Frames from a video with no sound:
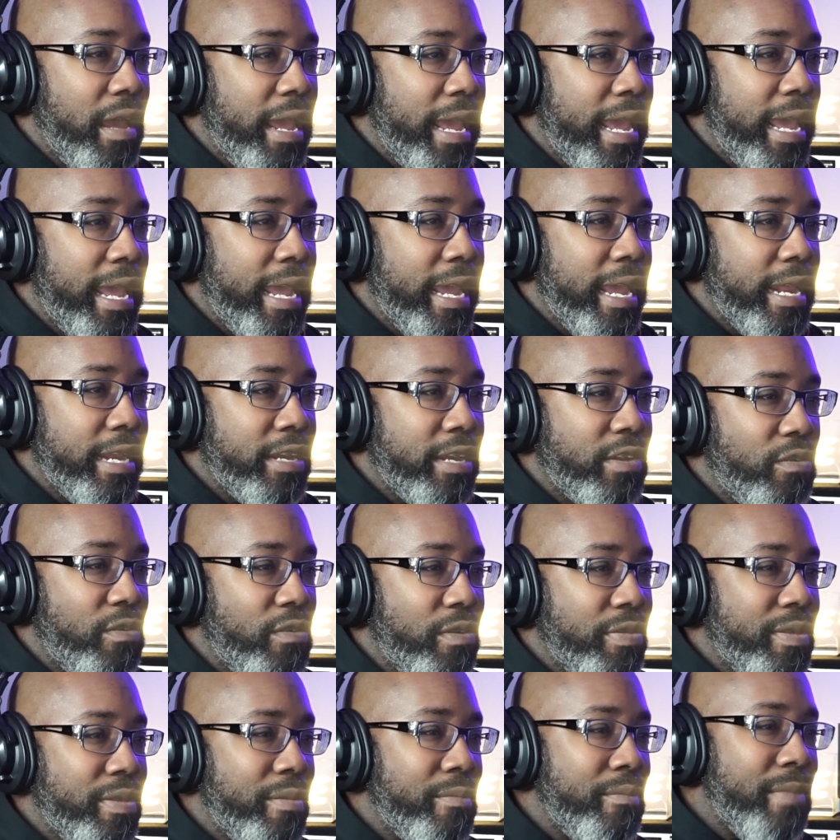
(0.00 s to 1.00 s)
And
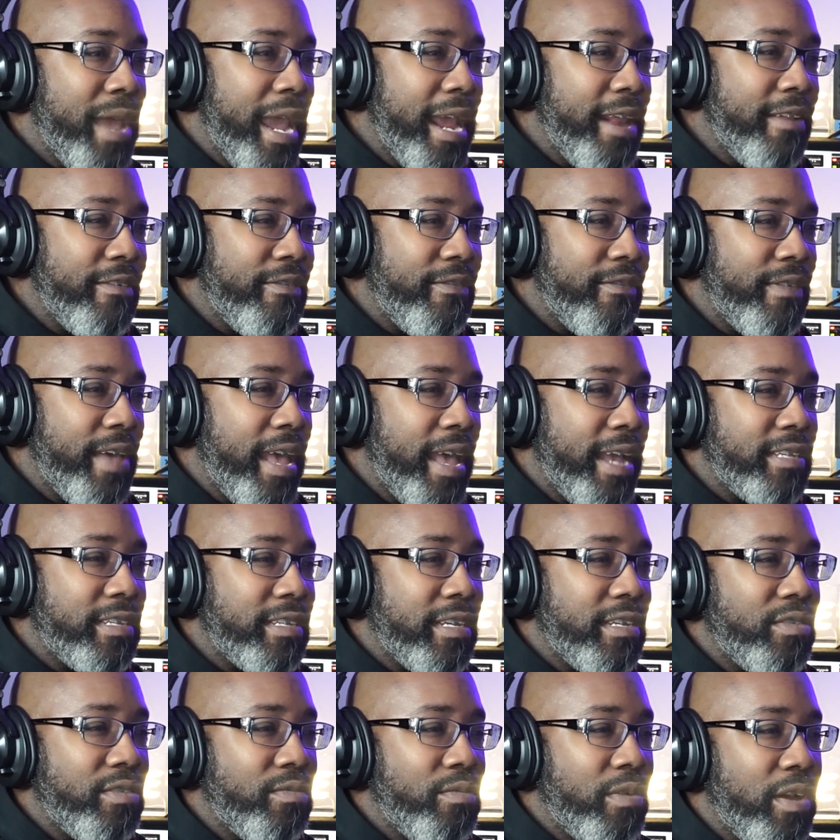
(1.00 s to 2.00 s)
on the main effects
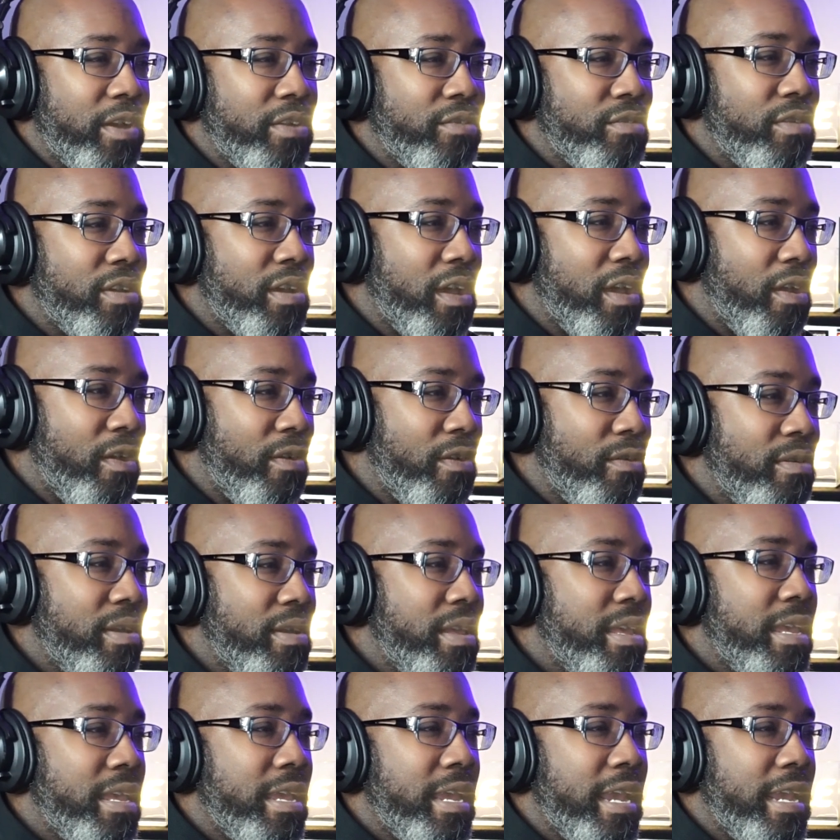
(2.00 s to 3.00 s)
is where you go
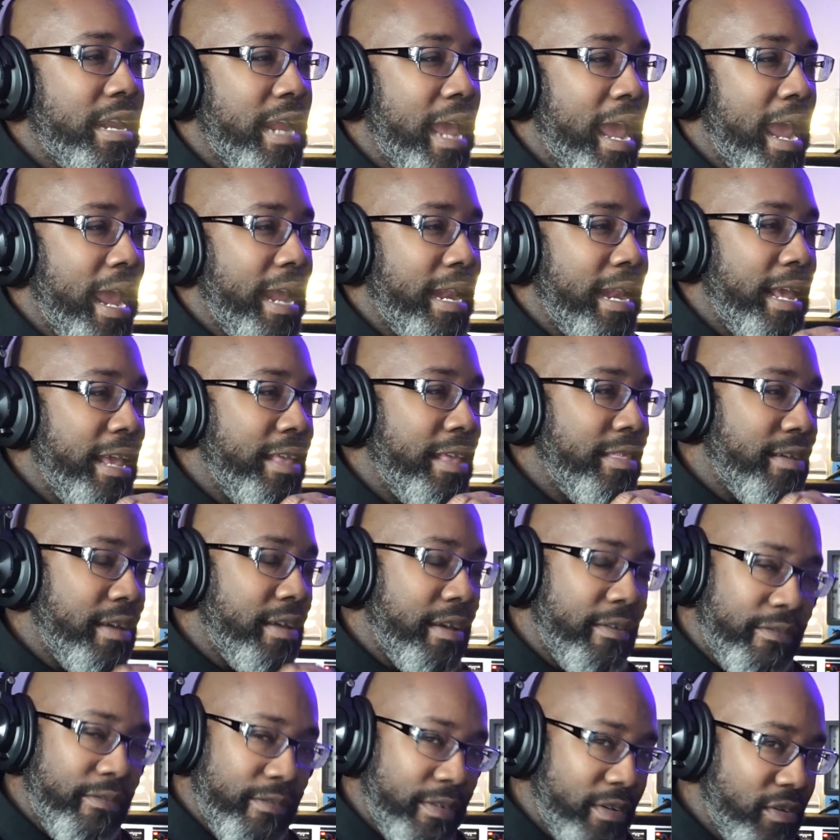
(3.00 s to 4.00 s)
and add either
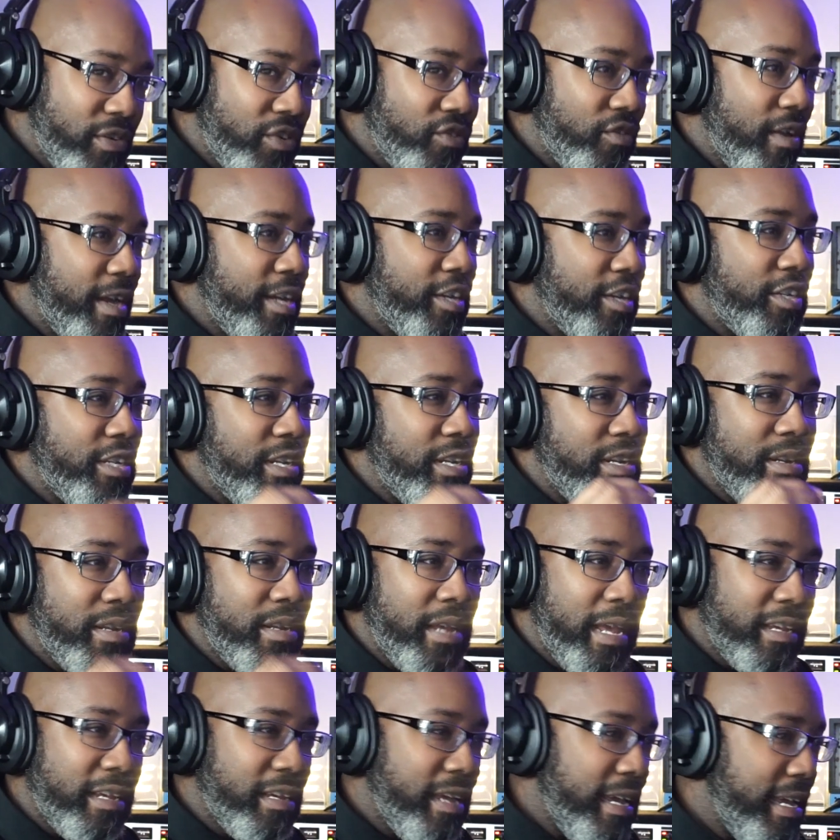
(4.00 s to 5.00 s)
a filtration,
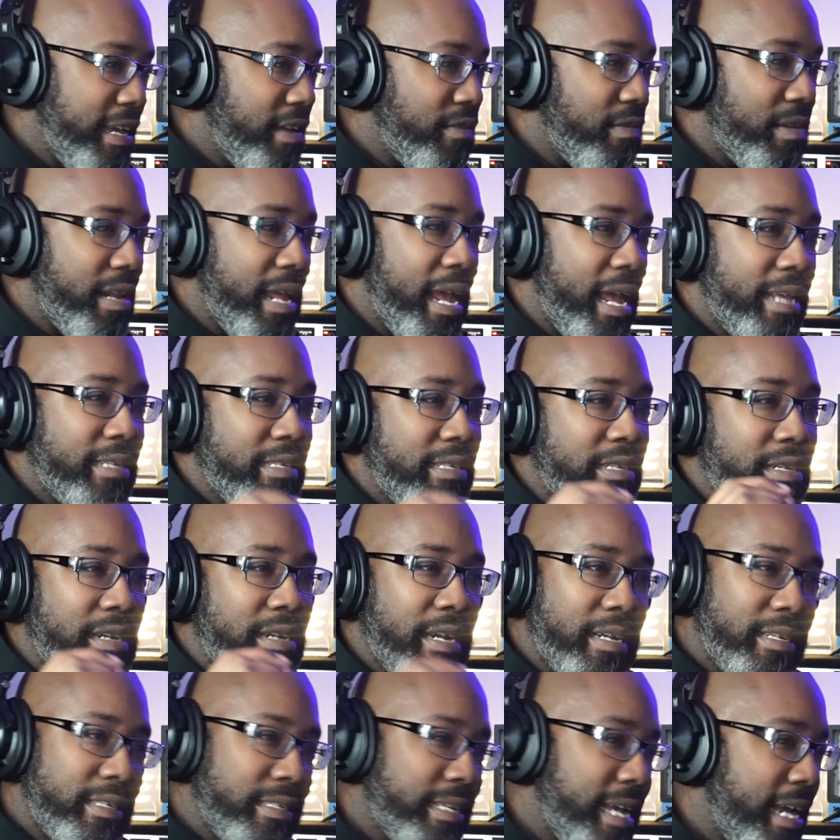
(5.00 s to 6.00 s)
an equalizer,
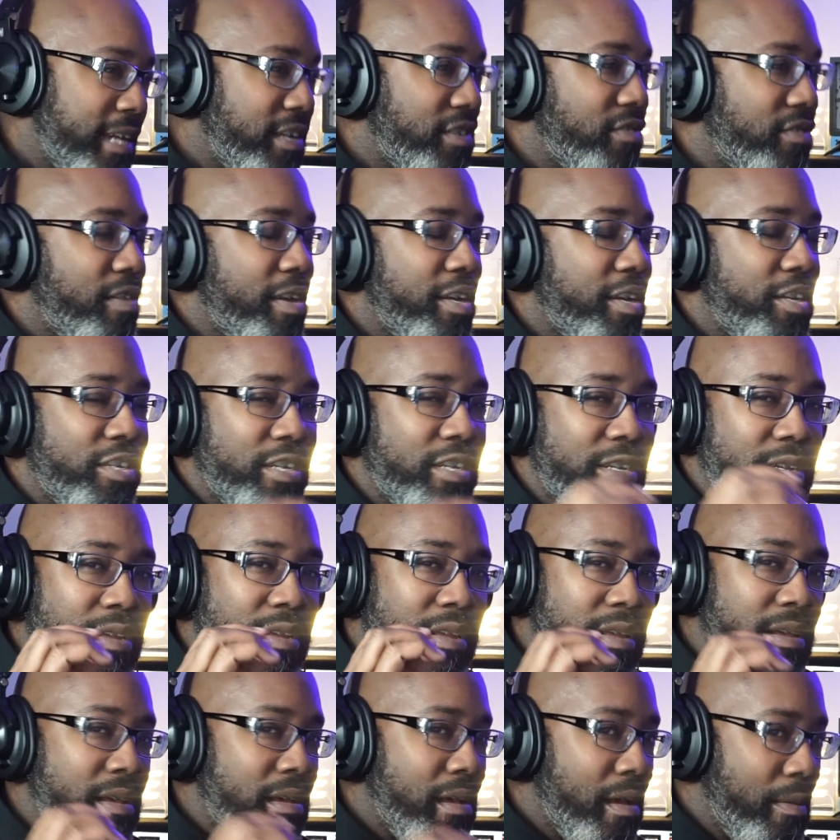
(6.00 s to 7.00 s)
a saturation,
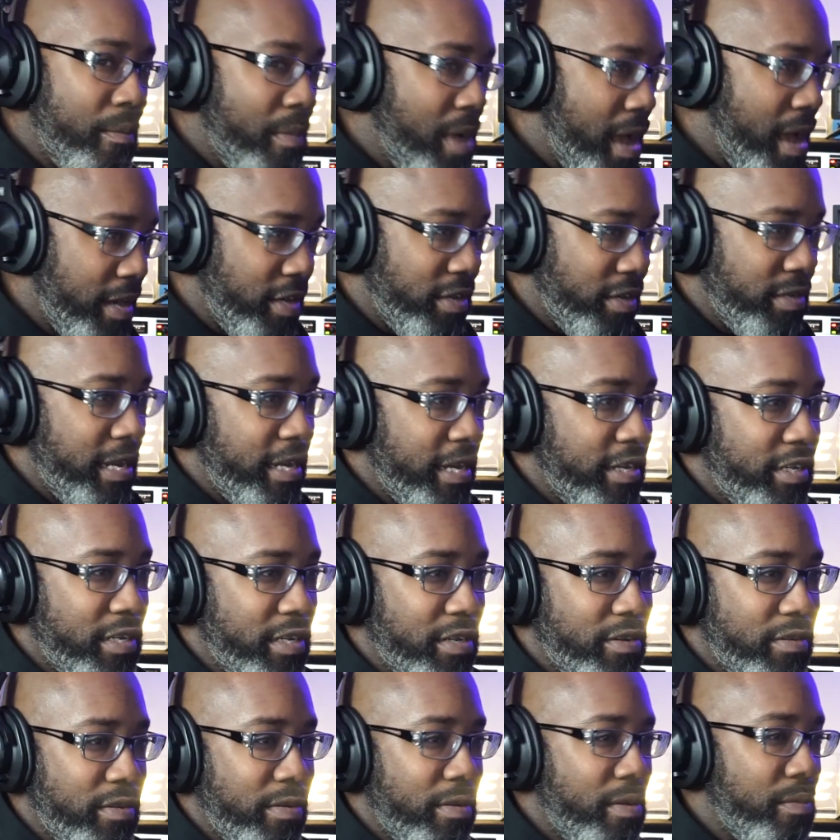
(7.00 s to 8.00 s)
a
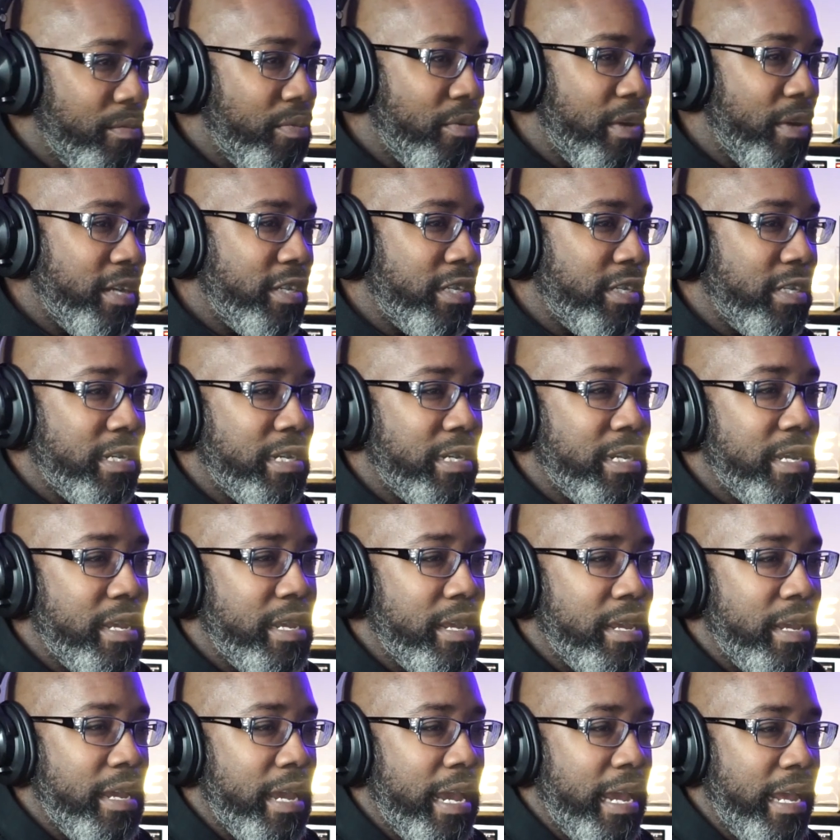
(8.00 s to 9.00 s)
modulation, compression,
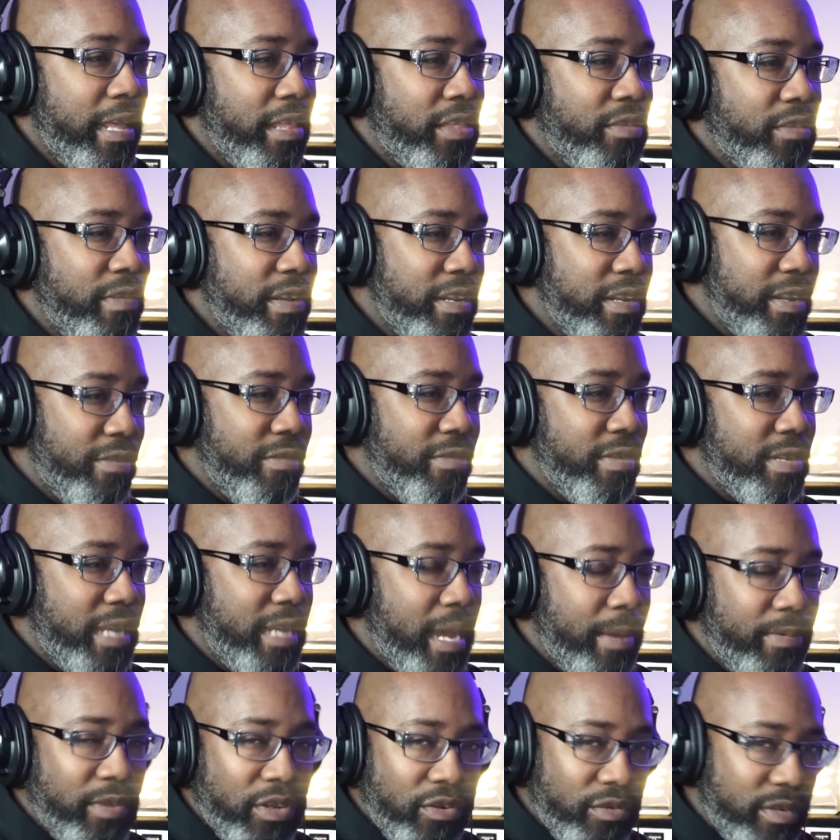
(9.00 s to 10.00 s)
and 3 different
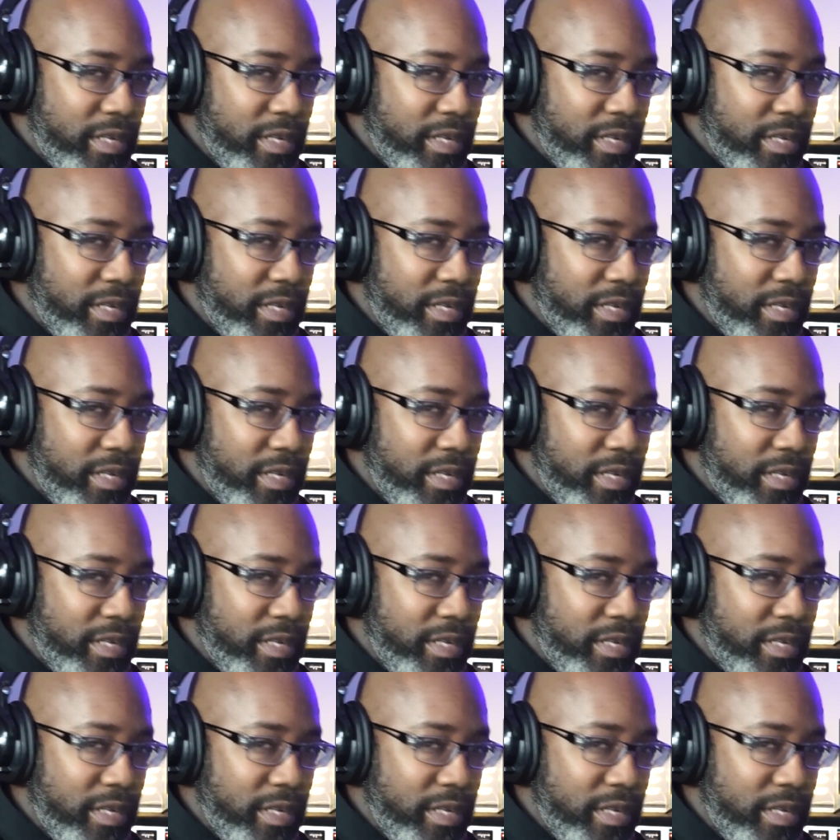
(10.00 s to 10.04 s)
types of